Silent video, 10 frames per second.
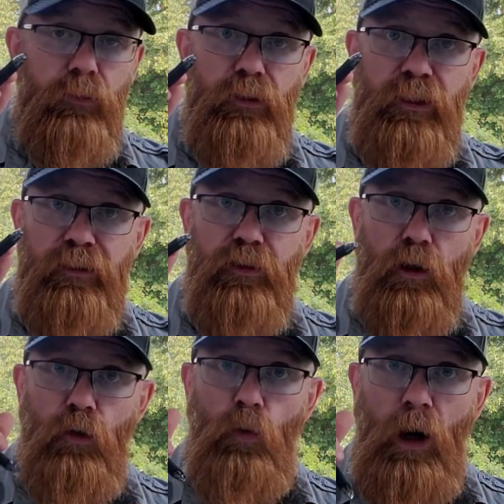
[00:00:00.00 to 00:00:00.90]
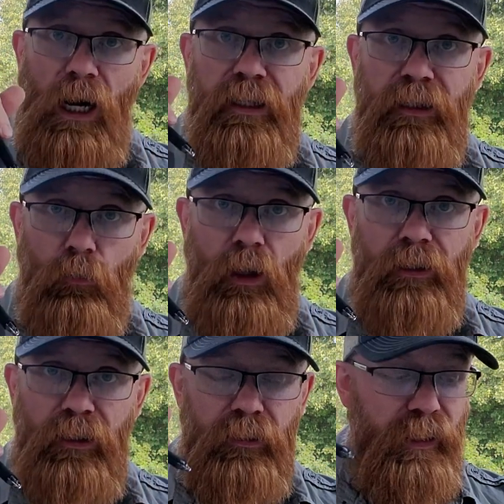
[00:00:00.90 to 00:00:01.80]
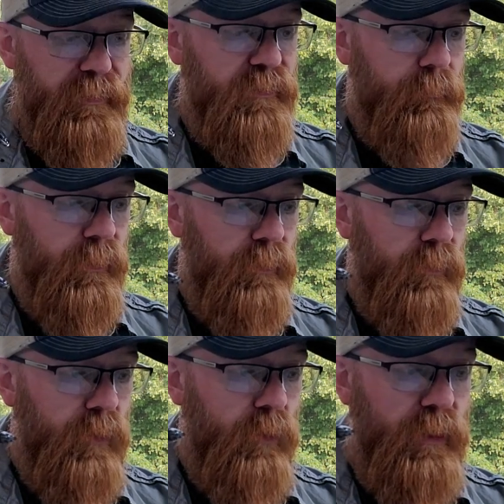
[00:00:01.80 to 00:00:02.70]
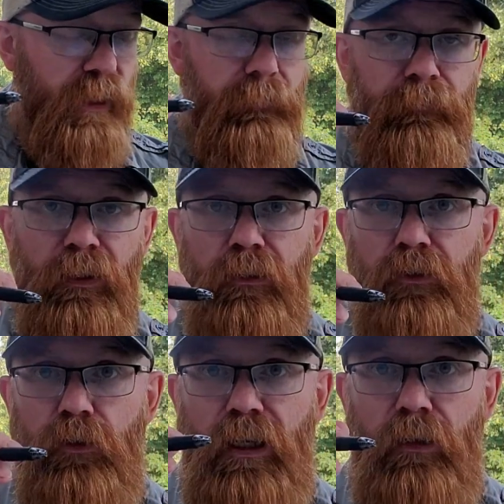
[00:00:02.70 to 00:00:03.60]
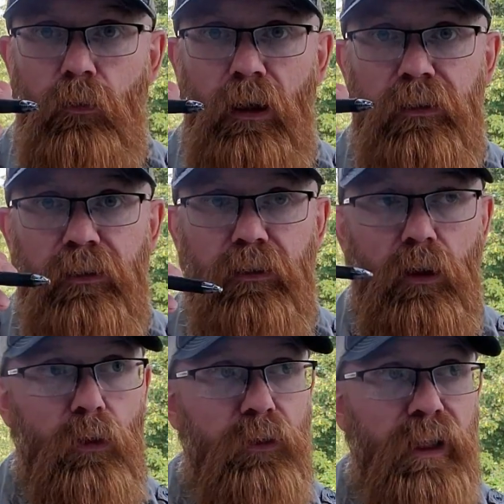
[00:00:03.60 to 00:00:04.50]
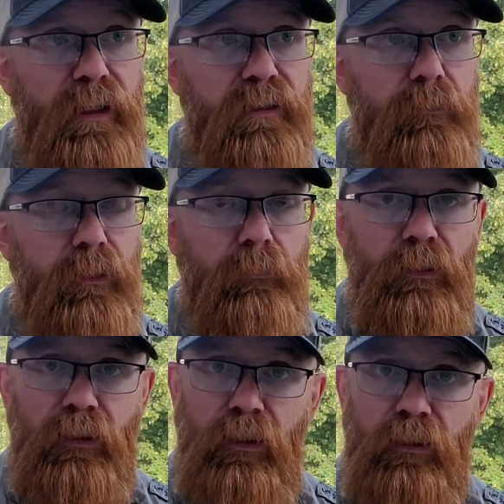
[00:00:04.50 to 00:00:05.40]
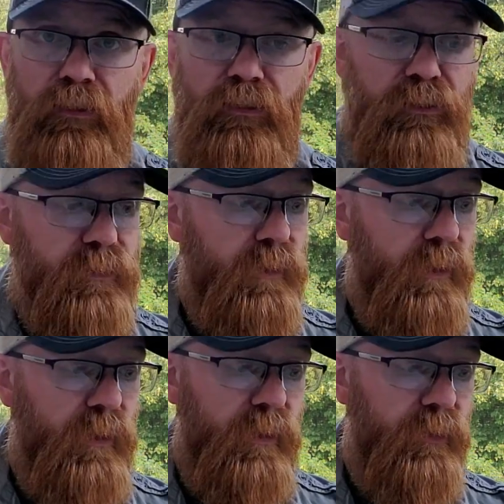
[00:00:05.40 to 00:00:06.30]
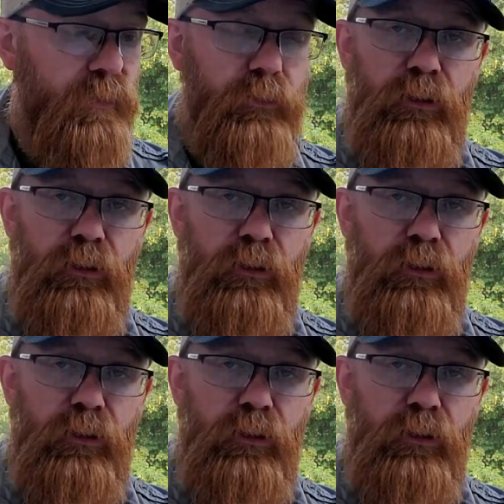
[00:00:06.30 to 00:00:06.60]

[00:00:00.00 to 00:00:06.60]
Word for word: you need to know why they want an estimate, okay? Do they want to know the estimate because uh, they're